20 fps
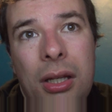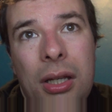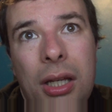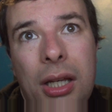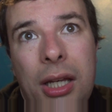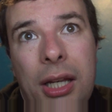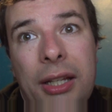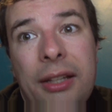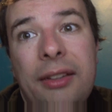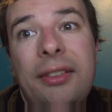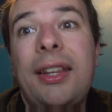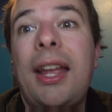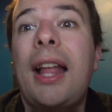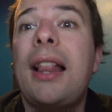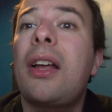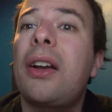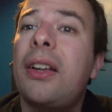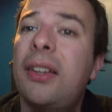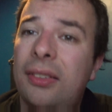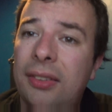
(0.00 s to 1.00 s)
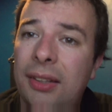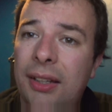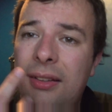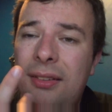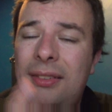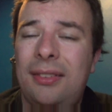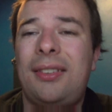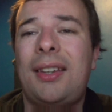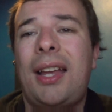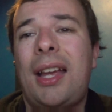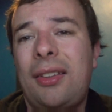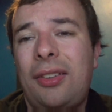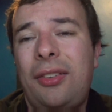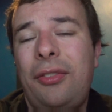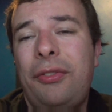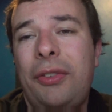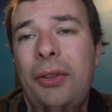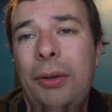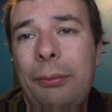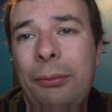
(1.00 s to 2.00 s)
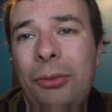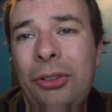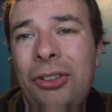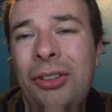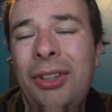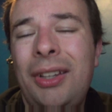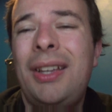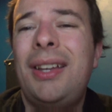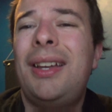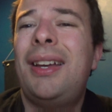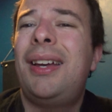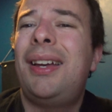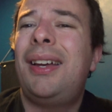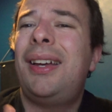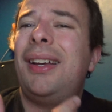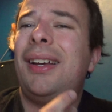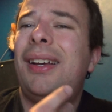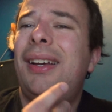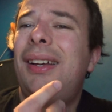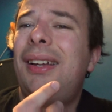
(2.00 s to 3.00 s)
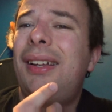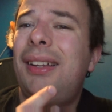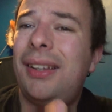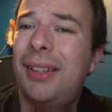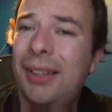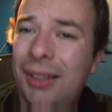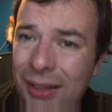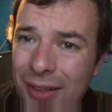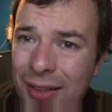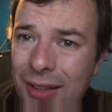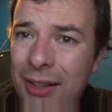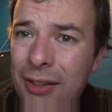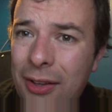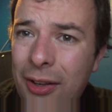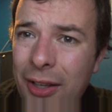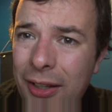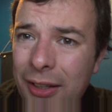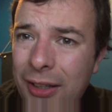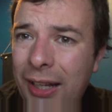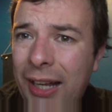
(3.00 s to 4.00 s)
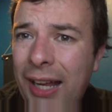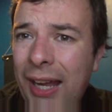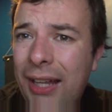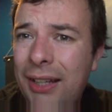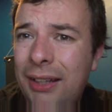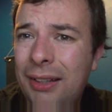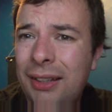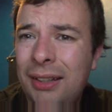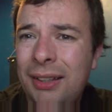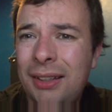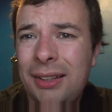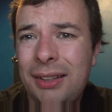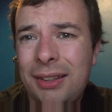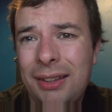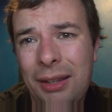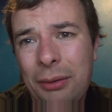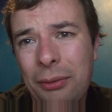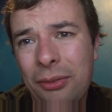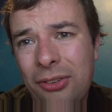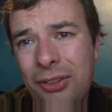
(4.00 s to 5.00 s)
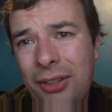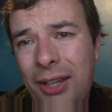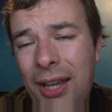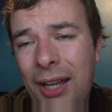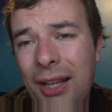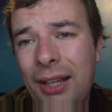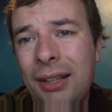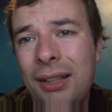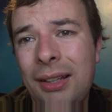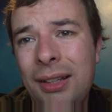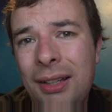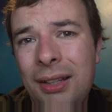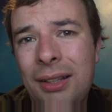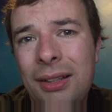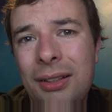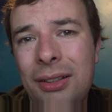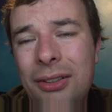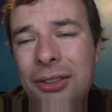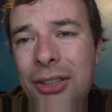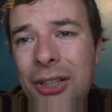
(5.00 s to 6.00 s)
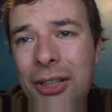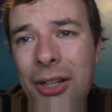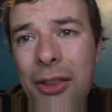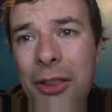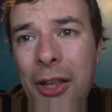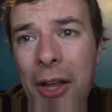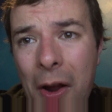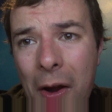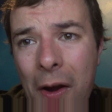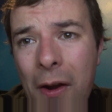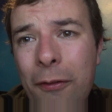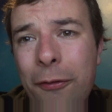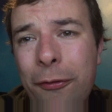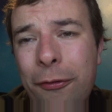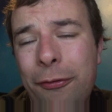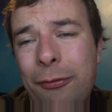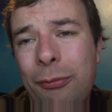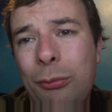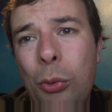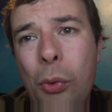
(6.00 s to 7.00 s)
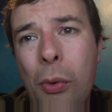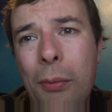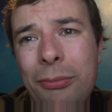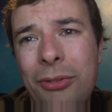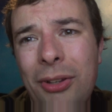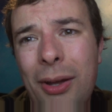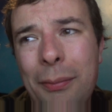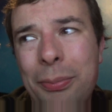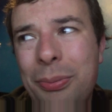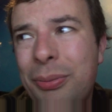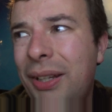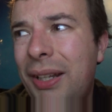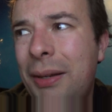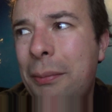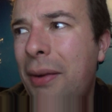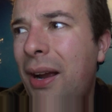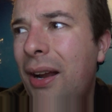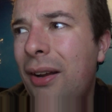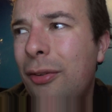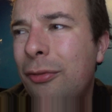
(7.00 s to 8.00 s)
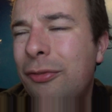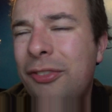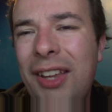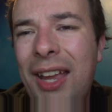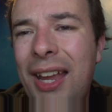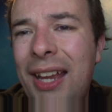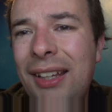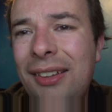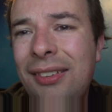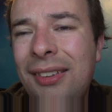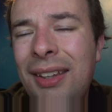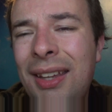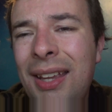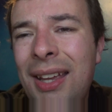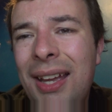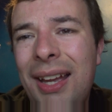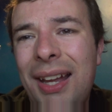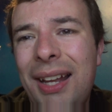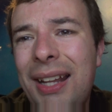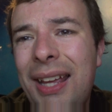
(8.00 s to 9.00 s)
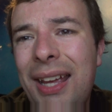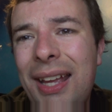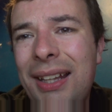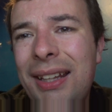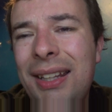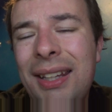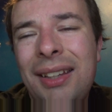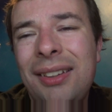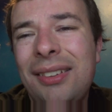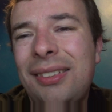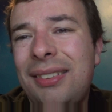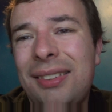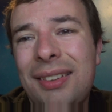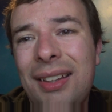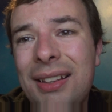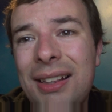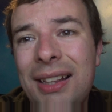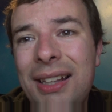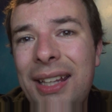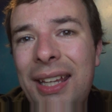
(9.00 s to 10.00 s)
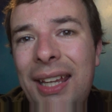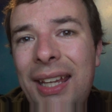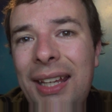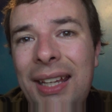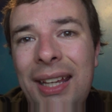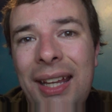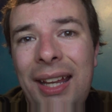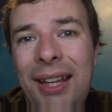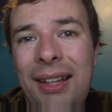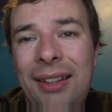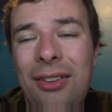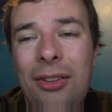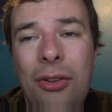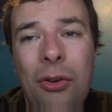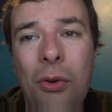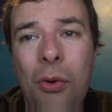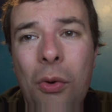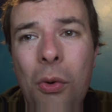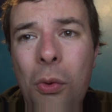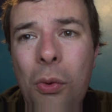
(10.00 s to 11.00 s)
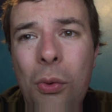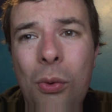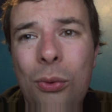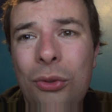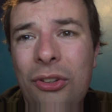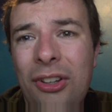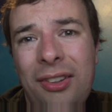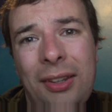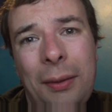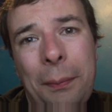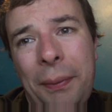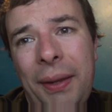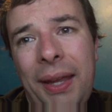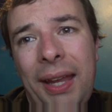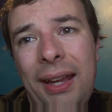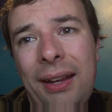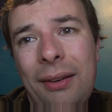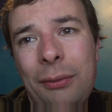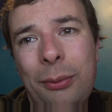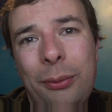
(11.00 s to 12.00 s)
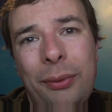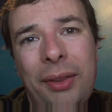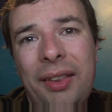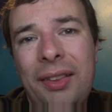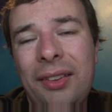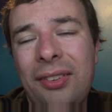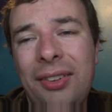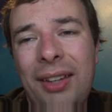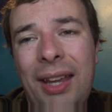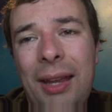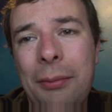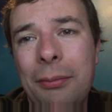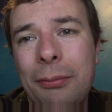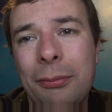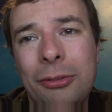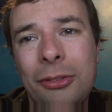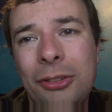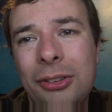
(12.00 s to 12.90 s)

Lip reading: And yeah, like I said, disaster films, again, they were saying, the earth warmed up in a matter of days, and then suddenly it all disappeared within the same